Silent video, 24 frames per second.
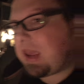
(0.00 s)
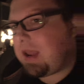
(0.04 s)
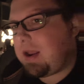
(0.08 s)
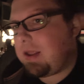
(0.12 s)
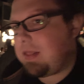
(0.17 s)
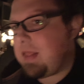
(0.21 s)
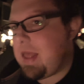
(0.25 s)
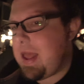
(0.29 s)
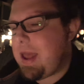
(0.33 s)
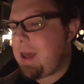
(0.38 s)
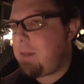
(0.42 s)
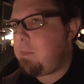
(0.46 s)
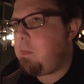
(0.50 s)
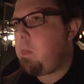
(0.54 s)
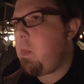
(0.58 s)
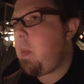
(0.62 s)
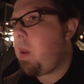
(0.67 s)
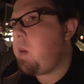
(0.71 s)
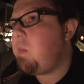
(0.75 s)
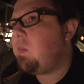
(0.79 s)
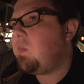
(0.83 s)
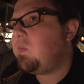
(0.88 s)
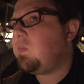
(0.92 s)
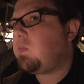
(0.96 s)
hated that.
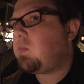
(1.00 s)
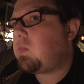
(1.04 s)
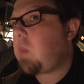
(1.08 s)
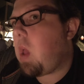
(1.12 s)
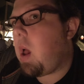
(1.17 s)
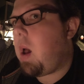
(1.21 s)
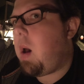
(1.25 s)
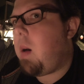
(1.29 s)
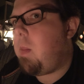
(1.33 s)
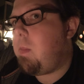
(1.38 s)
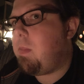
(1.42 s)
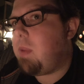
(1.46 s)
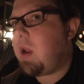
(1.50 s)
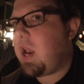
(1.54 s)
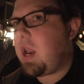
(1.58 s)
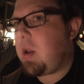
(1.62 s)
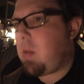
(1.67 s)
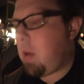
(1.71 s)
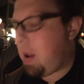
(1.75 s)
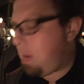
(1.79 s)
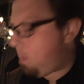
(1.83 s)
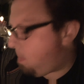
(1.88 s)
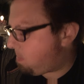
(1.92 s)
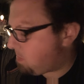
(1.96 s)
Huh. But
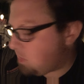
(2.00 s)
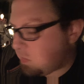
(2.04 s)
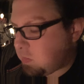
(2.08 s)
anyway,